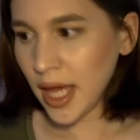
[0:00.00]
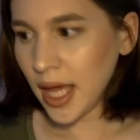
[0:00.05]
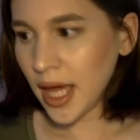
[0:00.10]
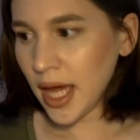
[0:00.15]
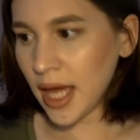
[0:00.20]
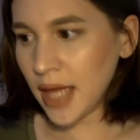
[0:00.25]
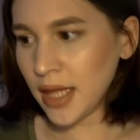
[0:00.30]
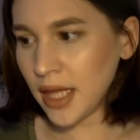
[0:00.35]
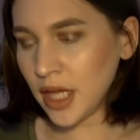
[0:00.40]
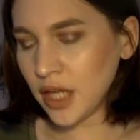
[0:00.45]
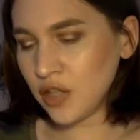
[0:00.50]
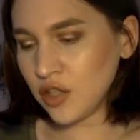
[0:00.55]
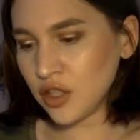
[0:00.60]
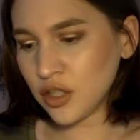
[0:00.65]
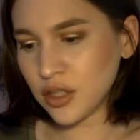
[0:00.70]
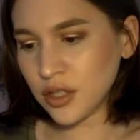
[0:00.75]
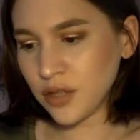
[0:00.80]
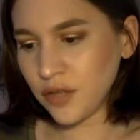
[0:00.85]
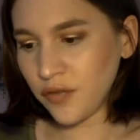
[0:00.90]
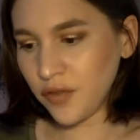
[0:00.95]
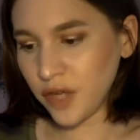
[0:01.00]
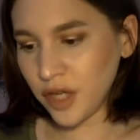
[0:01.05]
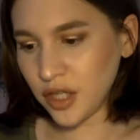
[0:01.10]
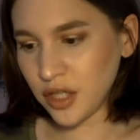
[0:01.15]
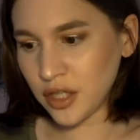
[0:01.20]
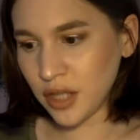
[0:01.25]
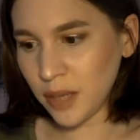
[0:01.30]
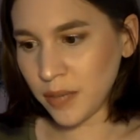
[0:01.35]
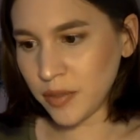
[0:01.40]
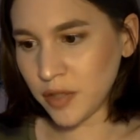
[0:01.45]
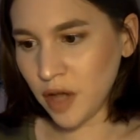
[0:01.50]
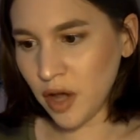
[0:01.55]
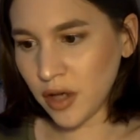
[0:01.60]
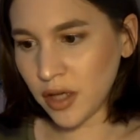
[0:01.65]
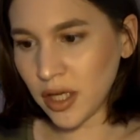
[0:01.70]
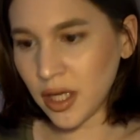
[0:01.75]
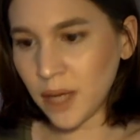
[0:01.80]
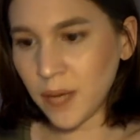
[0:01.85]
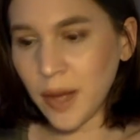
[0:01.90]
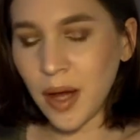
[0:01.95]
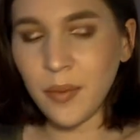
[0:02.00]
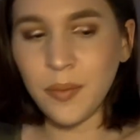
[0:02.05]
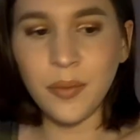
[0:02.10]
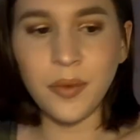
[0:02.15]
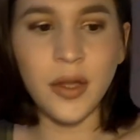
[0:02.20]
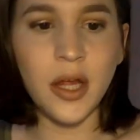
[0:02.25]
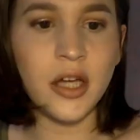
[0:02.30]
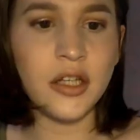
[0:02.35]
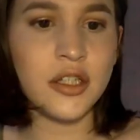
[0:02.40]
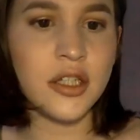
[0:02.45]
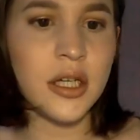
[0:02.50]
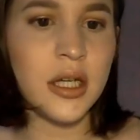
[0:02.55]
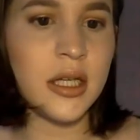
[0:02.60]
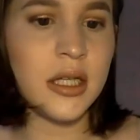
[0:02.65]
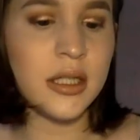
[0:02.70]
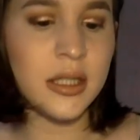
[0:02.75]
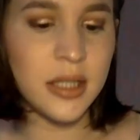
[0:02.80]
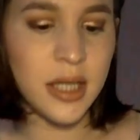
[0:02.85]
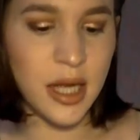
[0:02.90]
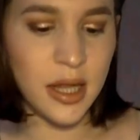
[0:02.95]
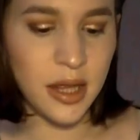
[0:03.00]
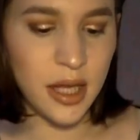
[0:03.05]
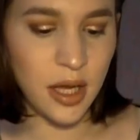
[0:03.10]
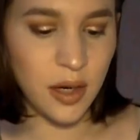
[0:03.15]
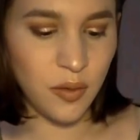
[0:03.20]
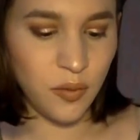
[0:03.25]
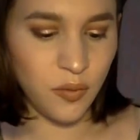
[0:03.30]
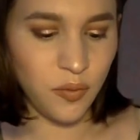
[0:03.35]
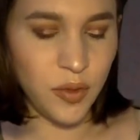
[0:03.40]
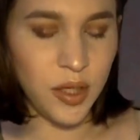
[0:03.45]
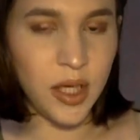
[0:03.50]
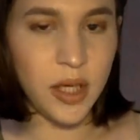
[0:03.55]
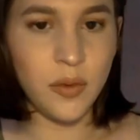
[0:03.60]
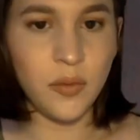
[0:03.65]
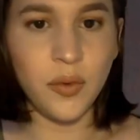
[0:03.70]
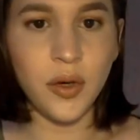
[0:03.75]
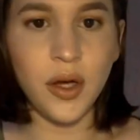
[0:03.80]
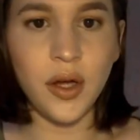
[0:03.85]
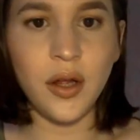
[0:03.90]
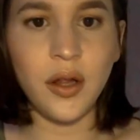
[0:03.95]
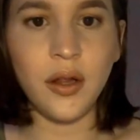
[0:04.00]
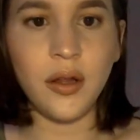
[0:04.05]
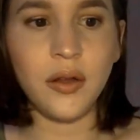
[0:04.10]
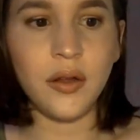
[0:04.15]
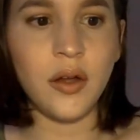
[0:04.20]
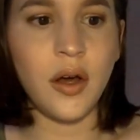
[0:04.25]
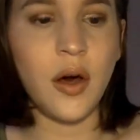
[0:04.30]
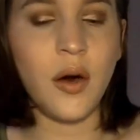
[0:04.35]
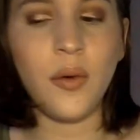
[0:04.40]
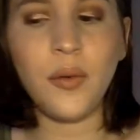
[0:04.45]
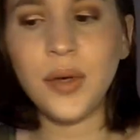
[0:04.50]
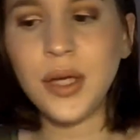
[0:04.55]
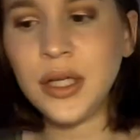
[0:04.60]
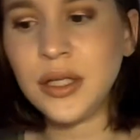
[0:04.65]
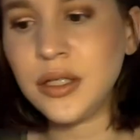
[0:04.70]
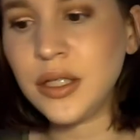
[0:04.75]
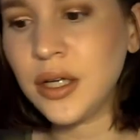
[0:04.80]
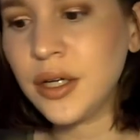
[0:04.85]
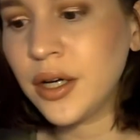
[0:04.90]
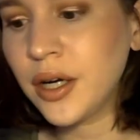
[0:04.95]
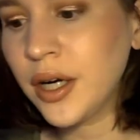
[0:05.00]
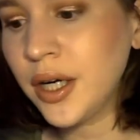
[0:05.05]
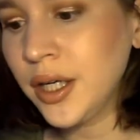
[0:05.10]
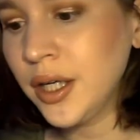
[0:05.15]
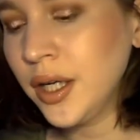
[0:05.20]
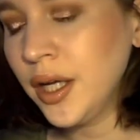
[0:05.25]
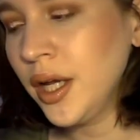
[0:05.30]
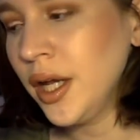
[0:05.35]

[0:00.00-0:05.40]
And then just to finish up talking about blushes, and then we will go eat dinner,